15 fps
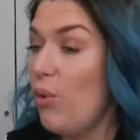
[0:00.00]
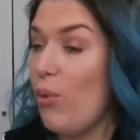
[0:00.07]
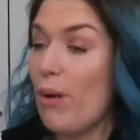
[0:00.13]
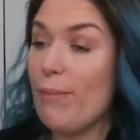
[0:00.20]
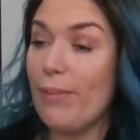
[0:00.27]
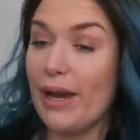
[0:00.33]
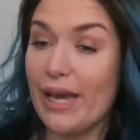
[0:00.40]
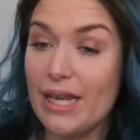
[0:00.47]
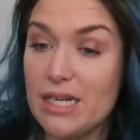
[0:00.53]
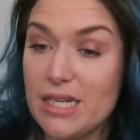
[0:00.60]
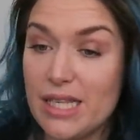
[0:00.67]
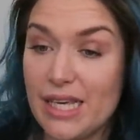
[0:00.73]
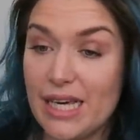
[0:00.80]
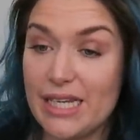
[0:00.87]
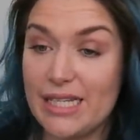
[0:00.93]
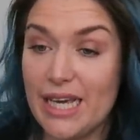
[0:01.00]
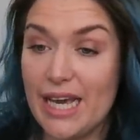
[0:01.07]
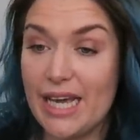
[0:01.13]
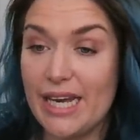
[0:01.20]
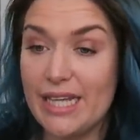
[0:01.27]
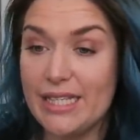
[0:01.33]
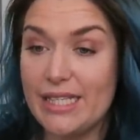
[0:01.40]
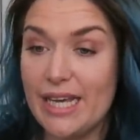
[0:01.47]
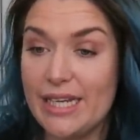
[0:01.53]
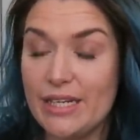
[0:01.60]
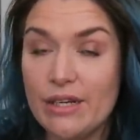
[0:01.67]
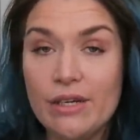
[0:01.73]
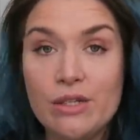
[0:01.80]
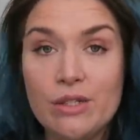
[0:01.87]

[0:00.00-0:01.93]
went back into the edit and it said,